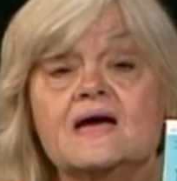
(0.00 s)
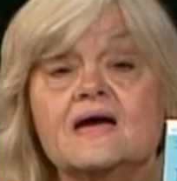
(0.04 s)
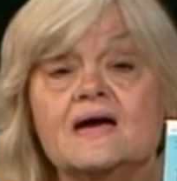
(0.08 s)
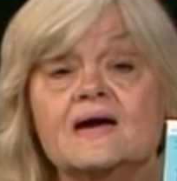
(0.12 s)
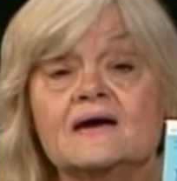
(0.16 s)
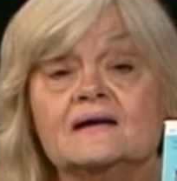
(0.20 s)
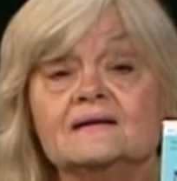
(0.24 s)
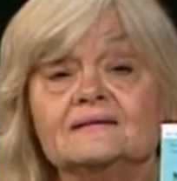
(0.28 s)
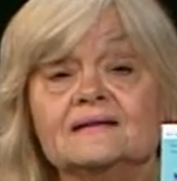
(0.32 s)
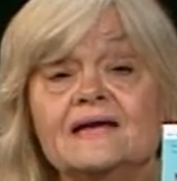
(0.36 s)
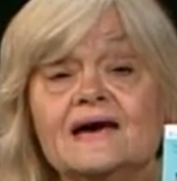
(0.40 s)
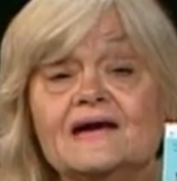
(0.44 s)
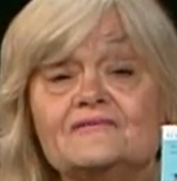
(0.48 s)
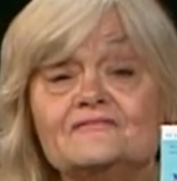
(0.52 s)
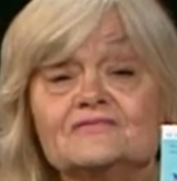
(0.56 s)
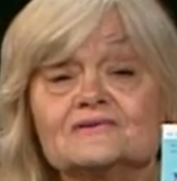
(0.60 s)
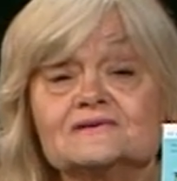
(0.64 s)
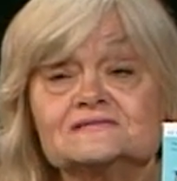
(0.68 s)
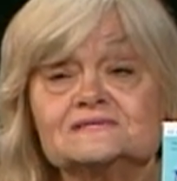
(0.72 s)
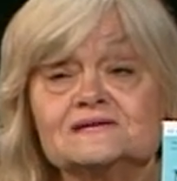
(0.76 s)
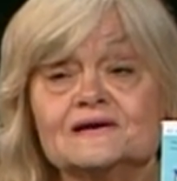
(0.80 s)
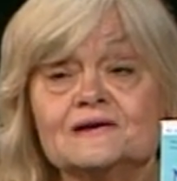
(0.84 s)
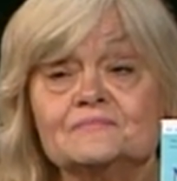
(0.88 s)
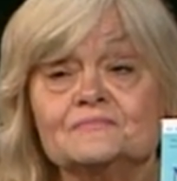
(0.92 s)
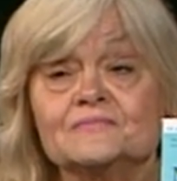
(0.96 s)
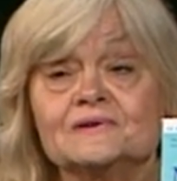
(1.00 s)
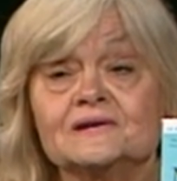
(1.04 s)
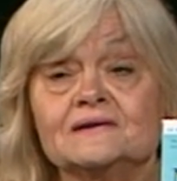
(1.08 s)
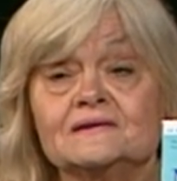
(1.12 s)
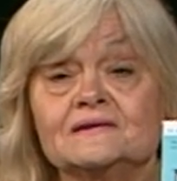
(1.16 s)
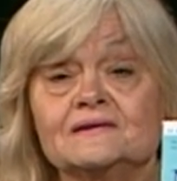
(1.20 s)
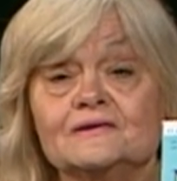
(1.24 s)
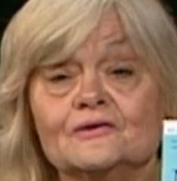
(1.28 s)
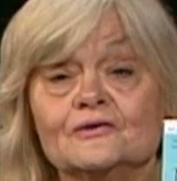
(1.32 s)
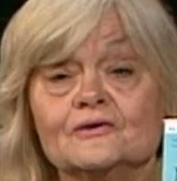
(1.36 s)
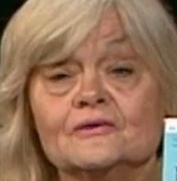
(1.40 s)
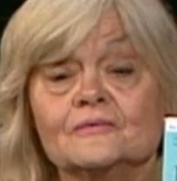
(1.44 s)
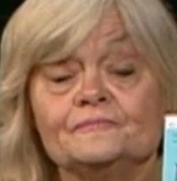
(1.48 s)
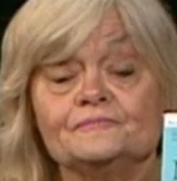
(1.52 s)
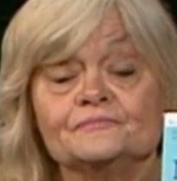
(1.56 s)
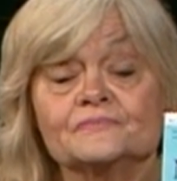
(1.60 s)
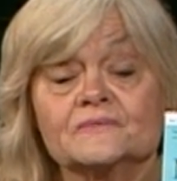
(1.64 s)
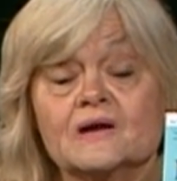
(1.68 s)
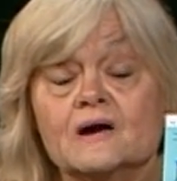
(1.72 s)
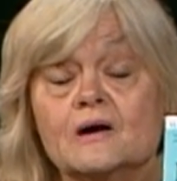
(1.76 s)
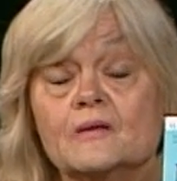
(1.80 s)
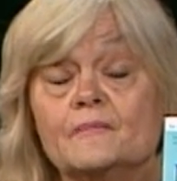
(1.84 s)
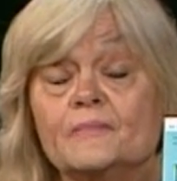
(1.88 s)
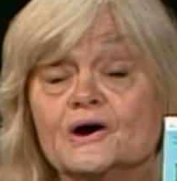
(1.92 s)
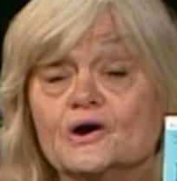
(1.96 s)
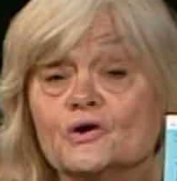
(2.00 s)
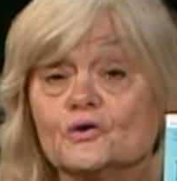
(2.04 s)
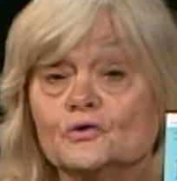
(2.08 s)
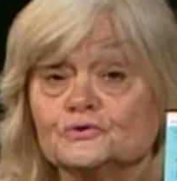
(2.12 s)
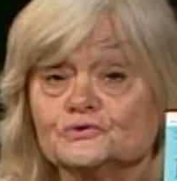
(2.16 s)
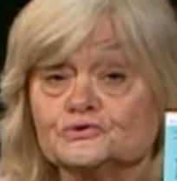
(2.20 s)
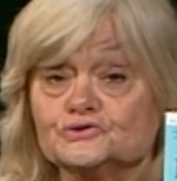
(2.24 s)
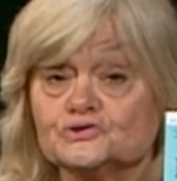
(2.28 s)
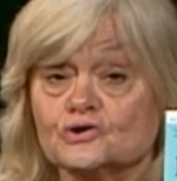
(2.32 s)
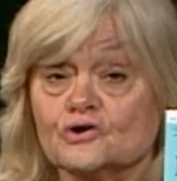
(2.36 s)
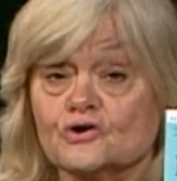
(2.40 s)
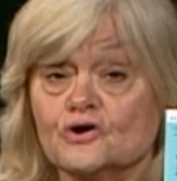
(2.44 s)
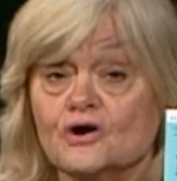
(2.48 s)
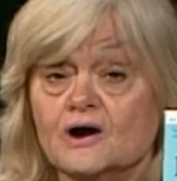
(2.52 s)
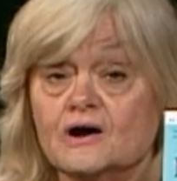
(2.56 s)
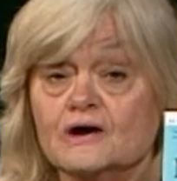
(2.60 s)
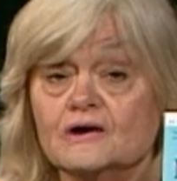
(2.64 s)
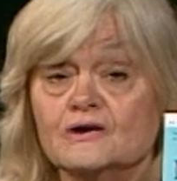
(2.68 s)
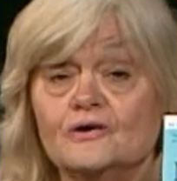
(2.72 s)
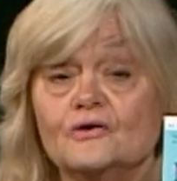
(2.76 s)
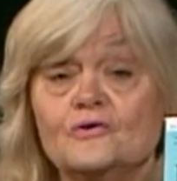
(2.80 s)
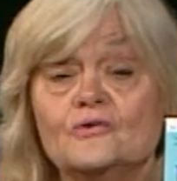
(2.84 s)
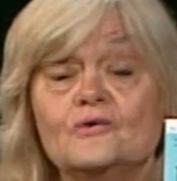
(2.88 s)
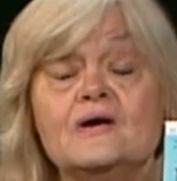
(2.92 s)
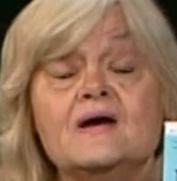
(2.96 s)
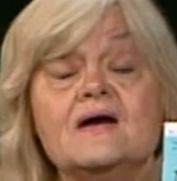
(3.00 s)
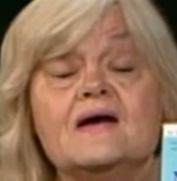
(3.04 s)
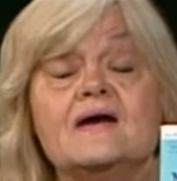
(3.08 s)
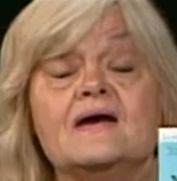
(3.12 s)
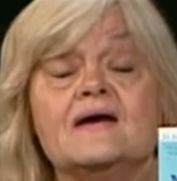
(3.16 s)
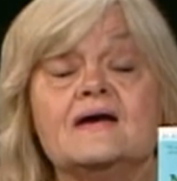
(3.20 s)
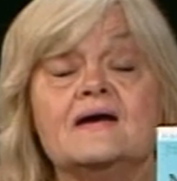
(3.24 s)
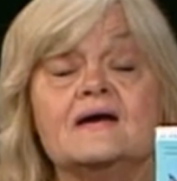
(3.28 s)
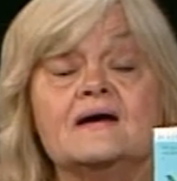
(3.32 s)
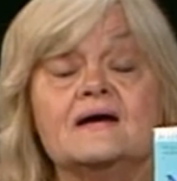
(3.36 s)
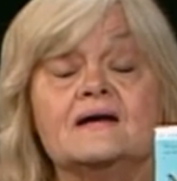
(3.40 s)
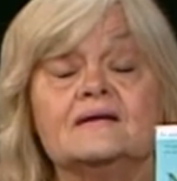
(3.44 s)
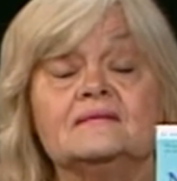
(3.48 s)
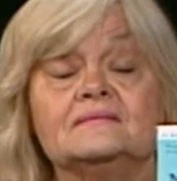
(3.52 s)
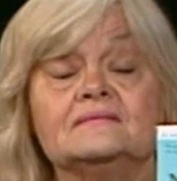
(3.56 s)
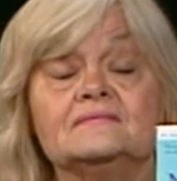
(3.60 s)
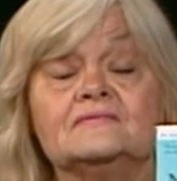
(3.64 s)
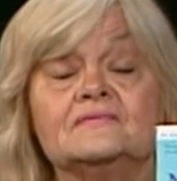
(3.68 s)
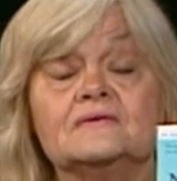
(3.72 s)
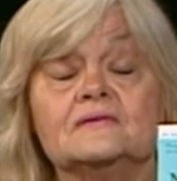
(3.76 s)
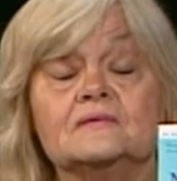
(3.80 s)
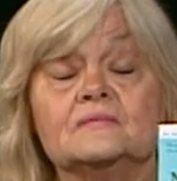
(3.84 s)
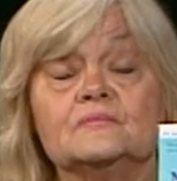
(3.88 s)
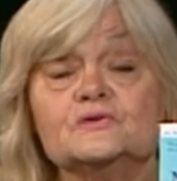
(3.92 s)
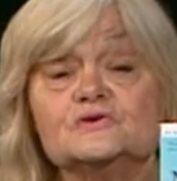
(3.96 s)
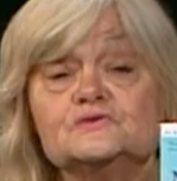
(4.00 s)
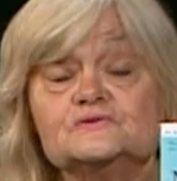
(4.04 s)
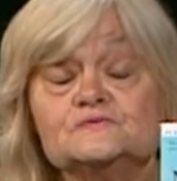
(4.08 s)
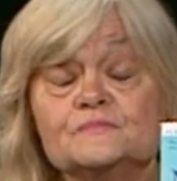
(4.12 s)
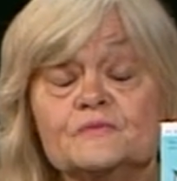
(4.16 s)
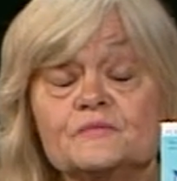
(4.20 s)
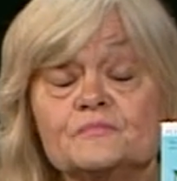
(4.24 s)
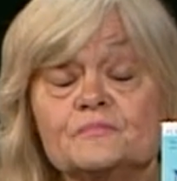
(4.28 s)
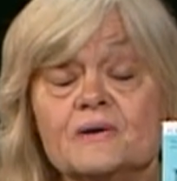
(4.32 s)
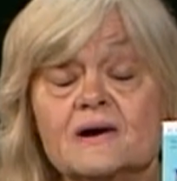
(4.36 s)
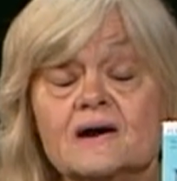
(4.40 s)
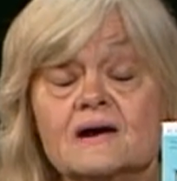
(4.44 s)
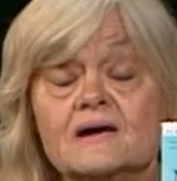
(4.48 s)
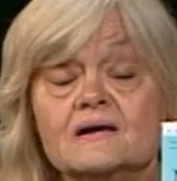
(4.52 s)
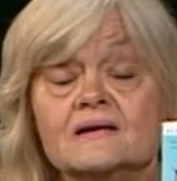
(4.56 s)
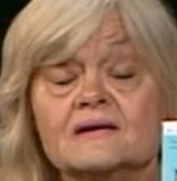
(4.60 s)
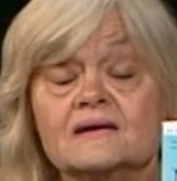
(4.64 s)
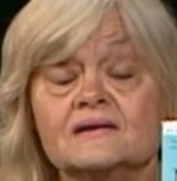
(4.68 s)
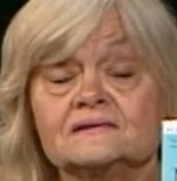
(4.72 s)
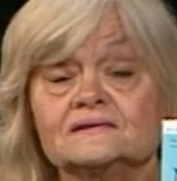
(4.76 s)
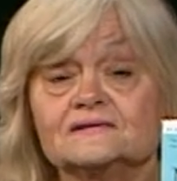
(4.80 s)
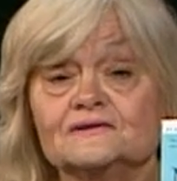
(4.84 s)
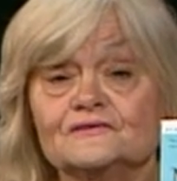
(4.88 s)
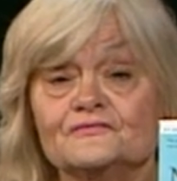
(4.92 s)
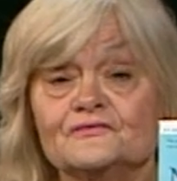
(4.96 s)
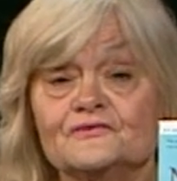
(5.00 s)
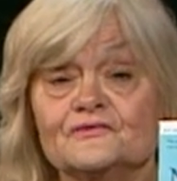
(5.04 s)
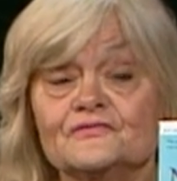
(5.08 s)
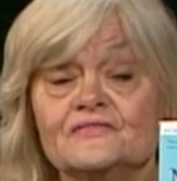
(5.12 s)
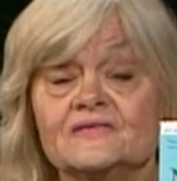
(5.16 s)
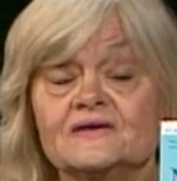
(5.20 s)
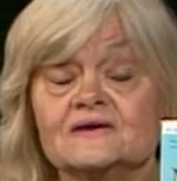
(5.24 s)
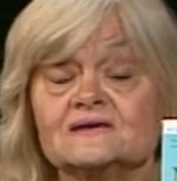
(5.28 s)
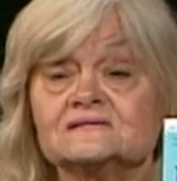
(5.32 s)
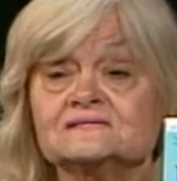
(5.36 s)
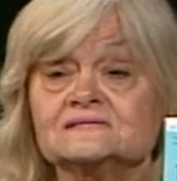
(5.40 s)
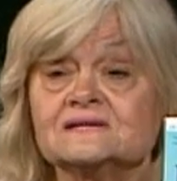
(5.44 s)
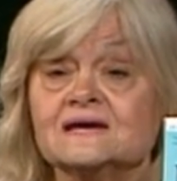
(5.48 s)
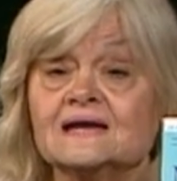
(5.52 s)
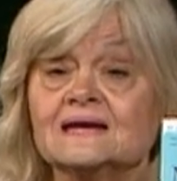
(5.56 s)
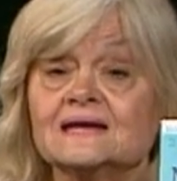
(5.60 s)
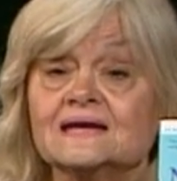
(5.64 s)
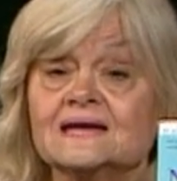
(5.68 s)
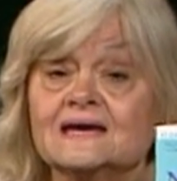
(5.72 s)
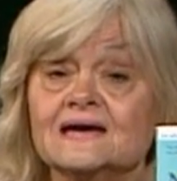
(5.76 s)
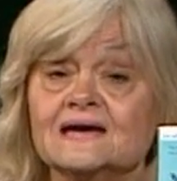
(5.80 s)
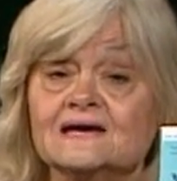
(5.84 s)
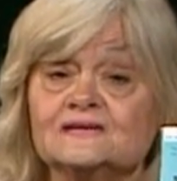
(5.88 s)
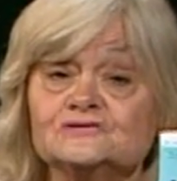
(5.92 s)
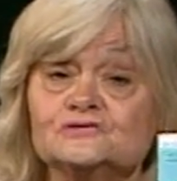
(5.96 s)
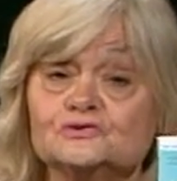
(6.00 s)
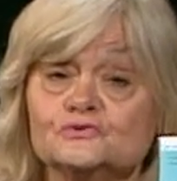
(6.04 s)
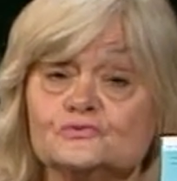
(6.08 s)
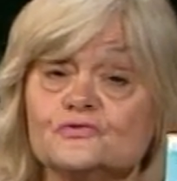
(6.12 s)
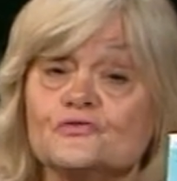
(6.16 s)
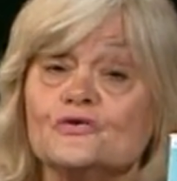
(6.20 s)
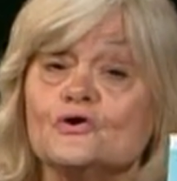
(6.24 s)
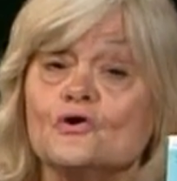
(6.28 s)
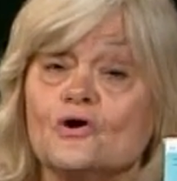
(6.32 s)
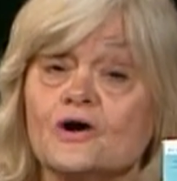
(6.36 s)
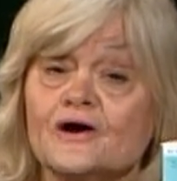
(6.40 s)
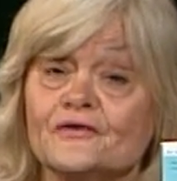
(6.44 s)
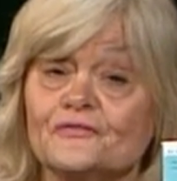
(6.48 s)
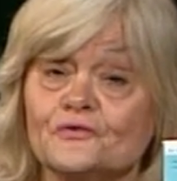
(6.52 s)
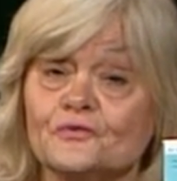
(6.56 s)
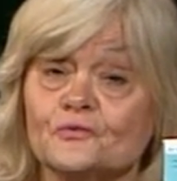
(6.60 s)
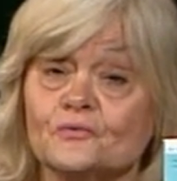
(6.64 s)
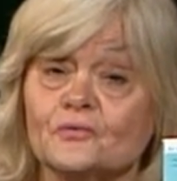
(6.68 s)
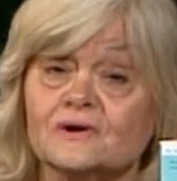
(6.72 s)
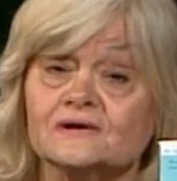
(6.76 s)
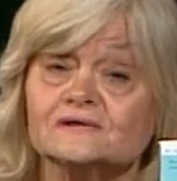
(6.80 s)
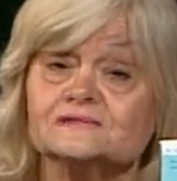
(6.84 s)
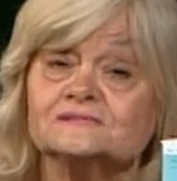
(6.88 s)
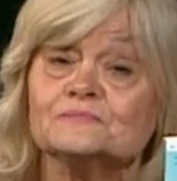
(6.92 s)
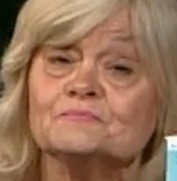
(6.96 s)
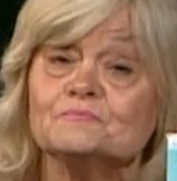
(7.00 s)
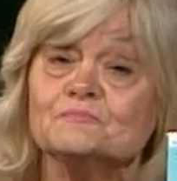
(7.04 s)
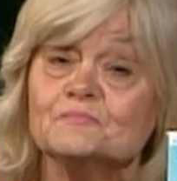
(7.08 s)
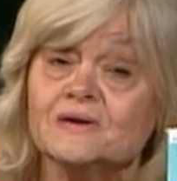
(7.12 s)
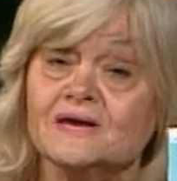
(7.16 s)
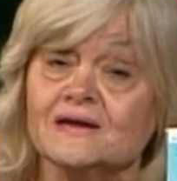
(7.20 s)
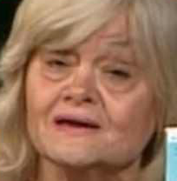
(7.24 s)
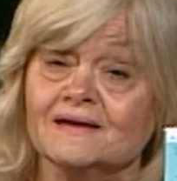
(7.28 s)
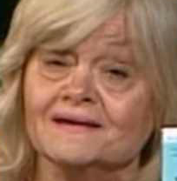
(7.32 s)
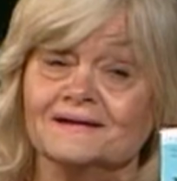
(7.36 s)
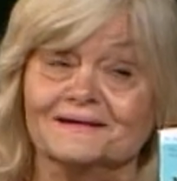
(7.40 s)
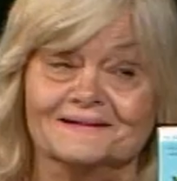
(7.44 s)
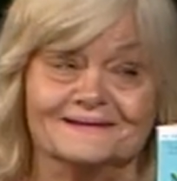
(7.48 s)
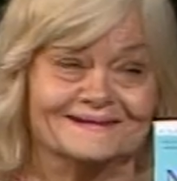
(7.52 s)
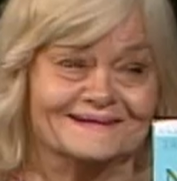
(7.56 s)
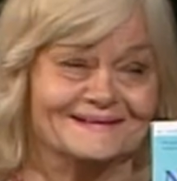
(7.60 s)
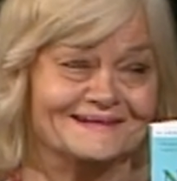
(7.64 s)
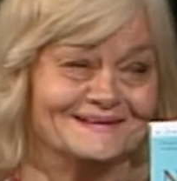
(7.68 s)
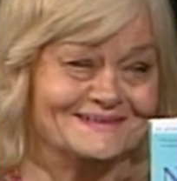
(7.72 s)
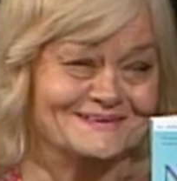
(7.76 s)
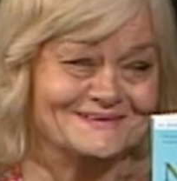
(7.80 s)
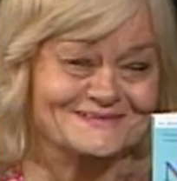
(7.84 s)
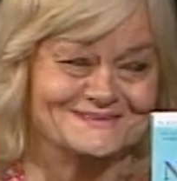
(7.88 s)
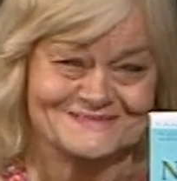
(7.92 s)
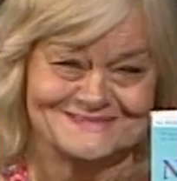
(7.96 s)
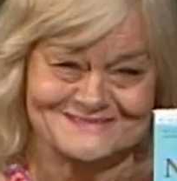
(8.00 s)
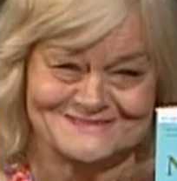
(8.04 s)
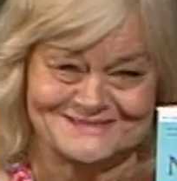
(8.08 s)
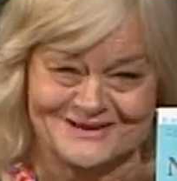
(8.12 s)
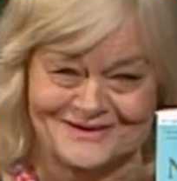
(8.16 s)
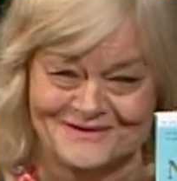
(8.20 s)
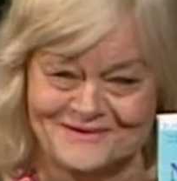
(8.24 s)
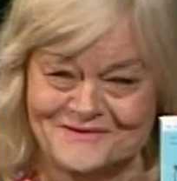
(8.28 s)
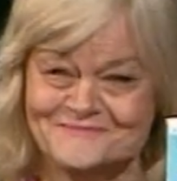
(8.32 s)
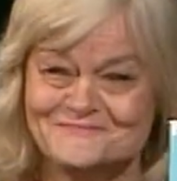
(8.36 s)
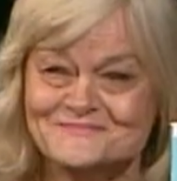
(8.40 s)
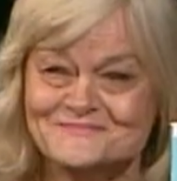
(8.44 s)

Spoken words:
And a lot of excitement in here about old Chicago and the amusement park and different things. And guess who the author was? Me. So